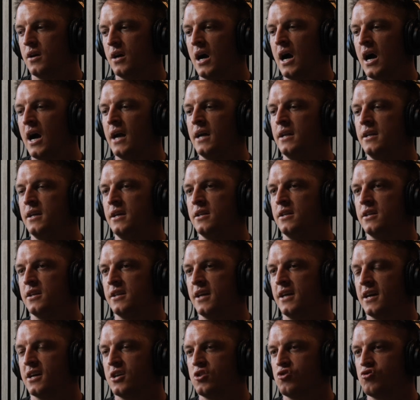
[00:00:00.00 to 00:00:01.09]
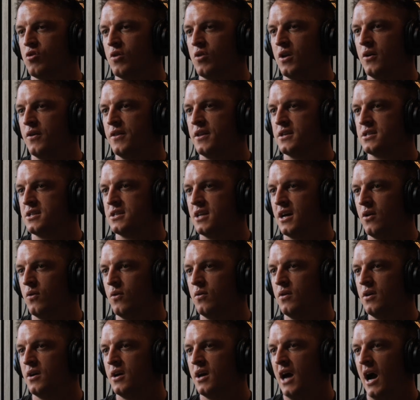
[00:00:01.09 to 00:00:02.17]
I need to take control out of this now.
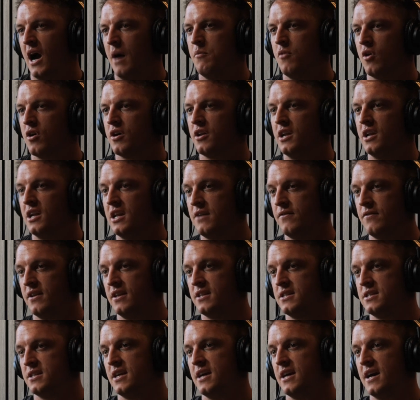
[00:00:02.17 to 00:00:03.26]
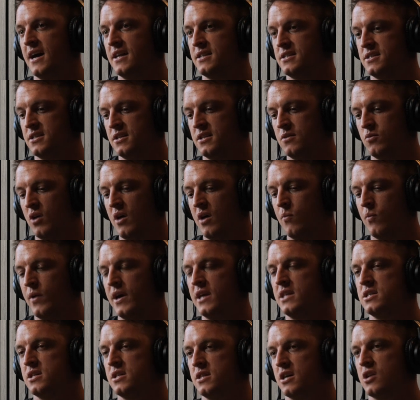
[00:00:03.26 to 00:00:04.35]
I'm not going to leave it into their hands and
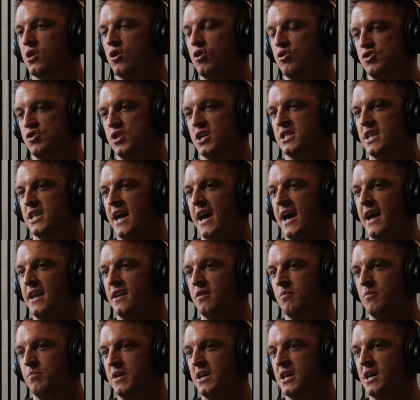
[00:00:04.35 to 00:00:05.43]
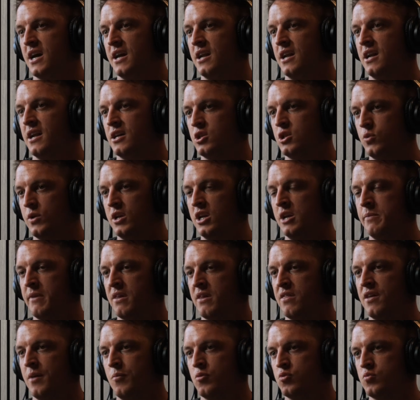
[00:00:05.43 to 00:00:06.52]
wait till the contract to end and be kind of like twiddling my
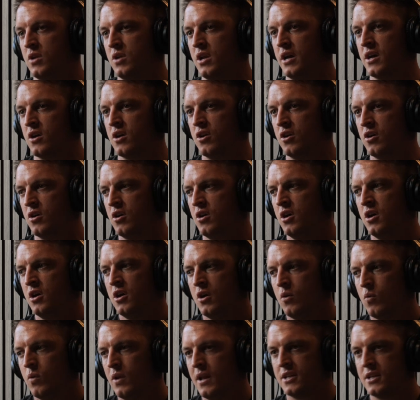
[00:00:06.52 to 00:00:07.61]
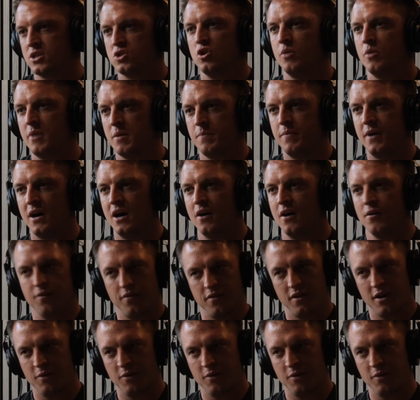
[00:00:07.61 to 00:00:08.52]
thumbs. Well, that's not my path.